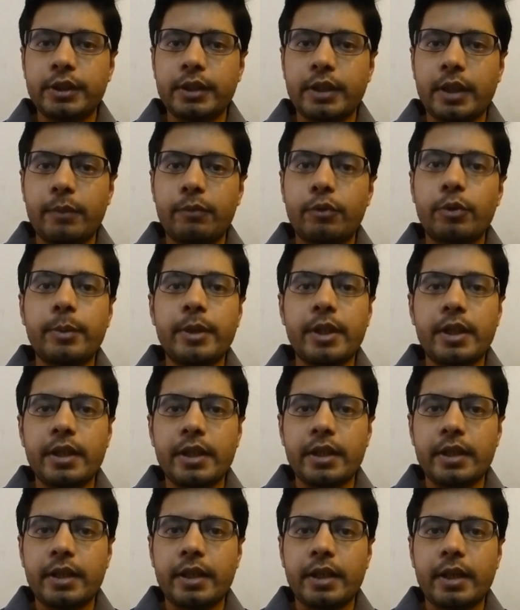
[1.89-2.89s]
I am from
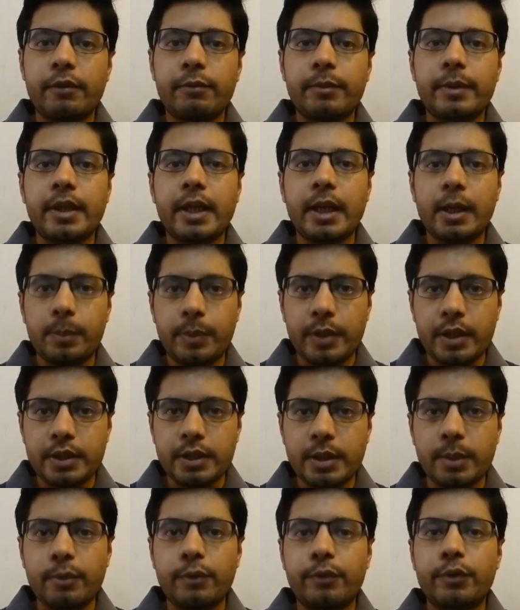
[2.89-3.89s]
India, and I've been helping
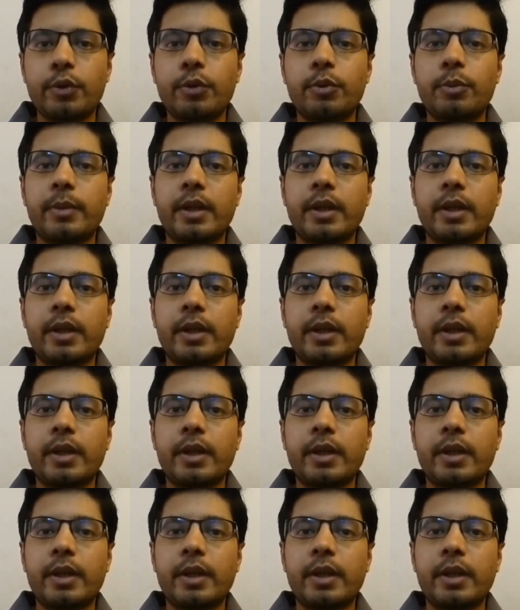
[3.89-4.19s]
some of you